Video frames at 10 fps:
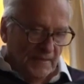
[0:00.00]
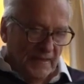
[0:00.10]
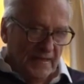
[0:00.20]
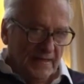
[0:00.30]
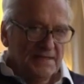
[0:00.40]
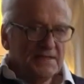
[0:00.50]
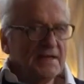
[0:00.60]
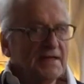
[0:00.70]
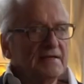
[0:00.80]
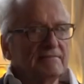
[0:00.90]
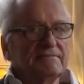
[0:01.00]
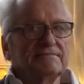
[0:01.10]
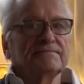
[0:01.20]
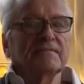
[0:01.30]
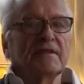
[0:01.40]
In India
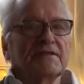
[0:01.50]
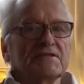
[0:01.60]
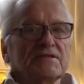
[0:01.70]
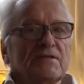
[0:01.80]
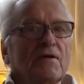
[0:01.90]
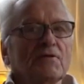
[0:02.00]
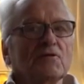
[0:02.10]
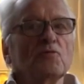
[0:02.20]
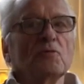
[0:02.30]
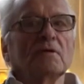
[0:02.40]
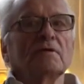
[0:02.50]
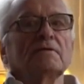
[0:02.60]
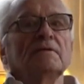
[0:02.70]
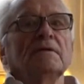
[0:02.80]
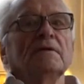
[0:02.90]
it's non-dual,
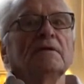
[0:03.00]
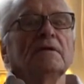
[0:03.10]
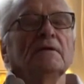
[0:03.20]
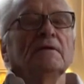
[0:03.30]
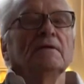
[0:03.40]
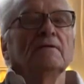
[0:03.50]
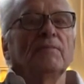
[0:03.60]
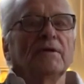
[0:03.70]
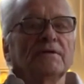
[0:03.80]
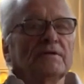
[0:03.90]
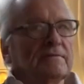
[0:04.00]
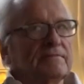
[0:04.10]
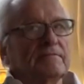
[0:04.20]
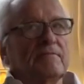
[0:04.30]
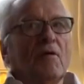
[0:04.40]
but
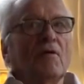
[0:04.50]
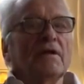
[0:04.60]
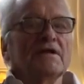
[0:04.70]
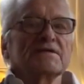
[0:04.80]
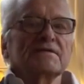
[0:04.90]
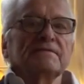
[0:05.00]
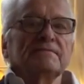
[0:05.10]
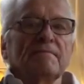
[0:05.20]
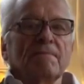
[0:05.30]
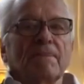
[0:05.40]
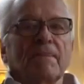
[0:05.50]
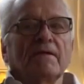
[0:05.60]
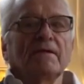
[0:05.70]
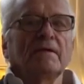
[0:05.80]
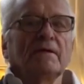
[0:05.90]
more or less,
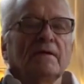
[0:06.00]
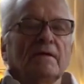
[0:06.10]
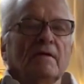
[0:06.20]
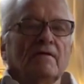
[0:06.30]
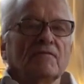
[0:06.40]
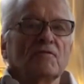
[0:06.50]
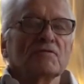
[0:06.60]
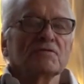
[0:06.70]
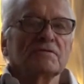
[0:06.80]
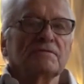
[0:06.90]
of course.